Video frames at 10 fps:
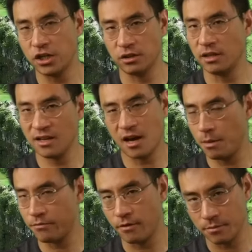didn't
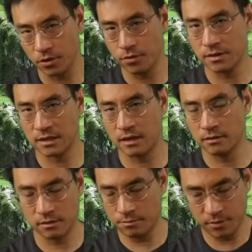come from
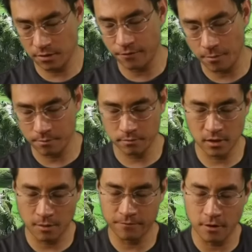the
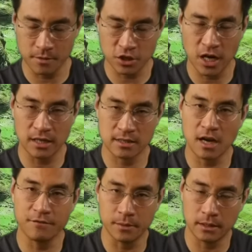come from the Chinese
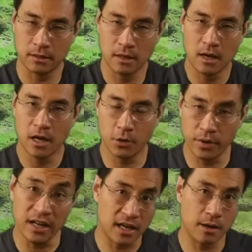government. It
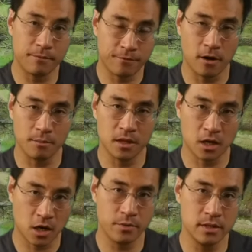really came from the
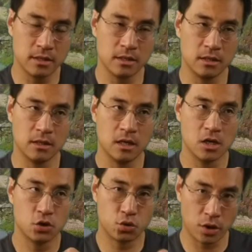currency
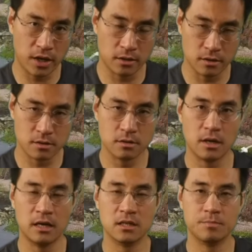traders
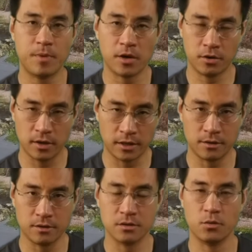and
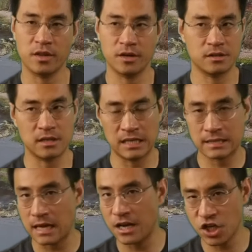speculators, whether it's
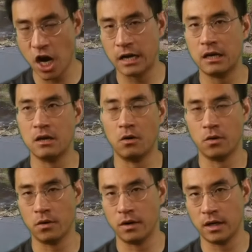inside China
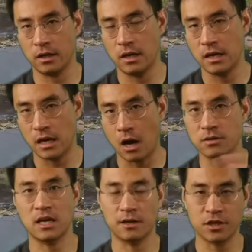or
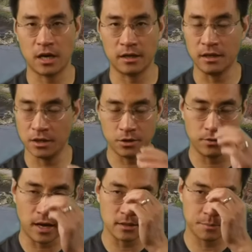outside of China in the
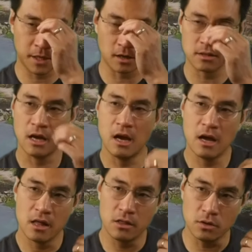US. Because
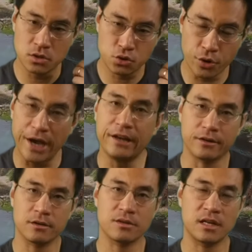those
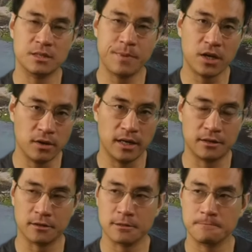traders and
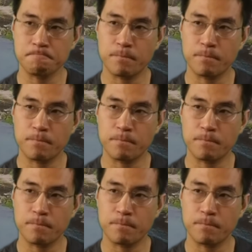speculators,